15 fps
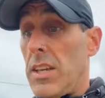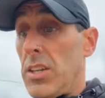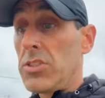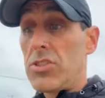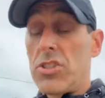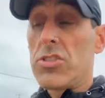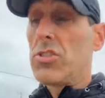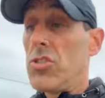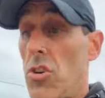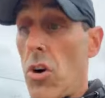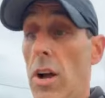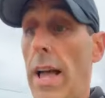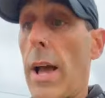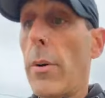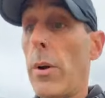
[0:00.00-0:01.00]
It's just
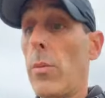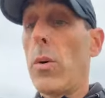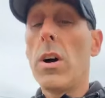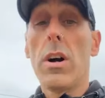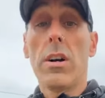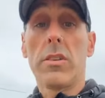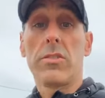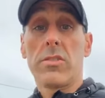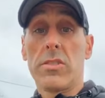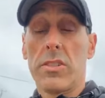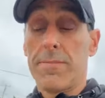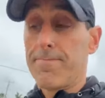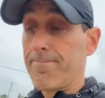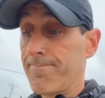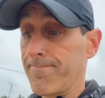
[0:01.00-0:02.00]
not how it works.
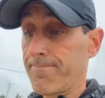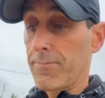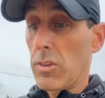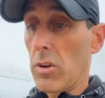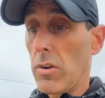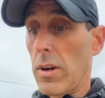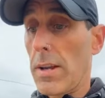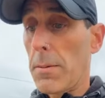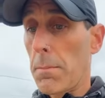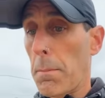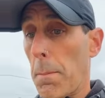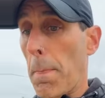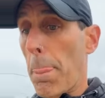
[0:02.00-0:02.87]
All right?